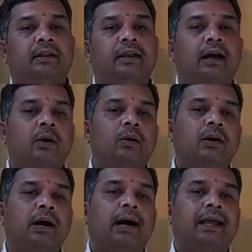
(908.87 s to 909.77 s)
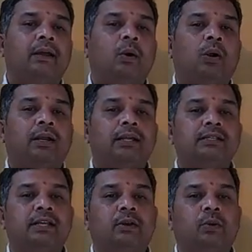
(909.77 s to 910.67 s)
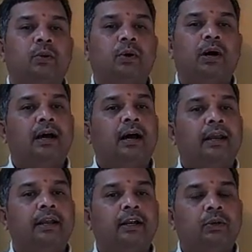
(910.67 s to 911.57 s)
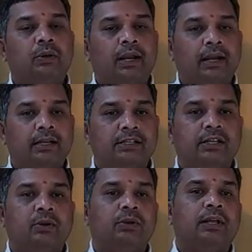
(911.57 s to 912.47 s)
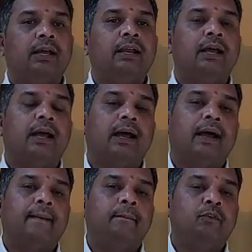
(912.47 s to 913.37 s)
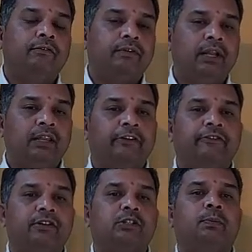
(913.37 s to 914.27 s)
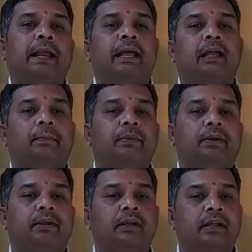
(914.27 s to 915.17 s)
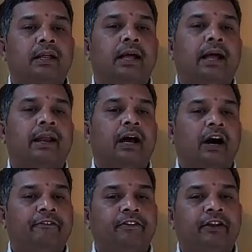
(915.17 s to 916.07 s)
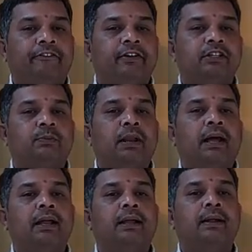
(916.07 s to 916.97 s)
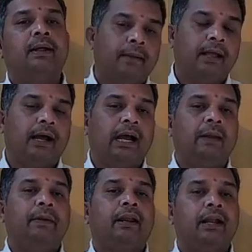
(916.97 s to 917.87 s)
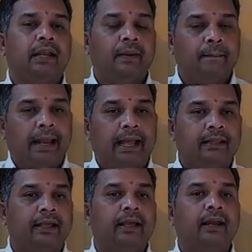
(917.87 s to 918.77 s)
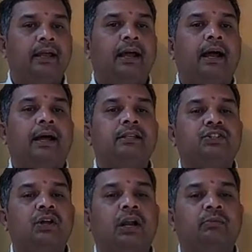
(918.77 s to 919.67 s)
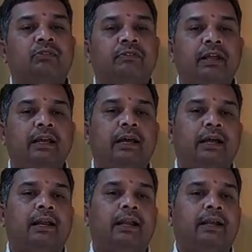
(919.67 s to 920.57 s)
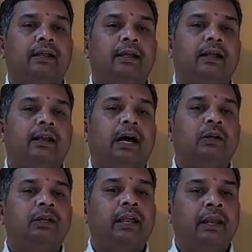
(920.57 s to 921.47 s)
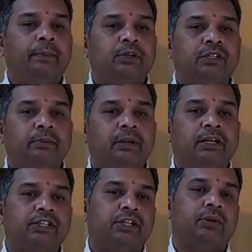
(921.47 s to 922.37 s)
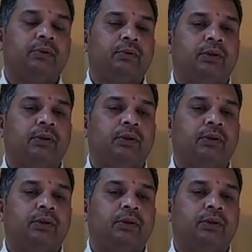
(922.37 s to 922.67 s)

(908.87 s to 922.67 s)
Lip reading: Now I got a 0. I need to write 0 there and move till the first blank appear. And after first blank, I'll be writing blank there and start moving right. Now the input symbol is 0.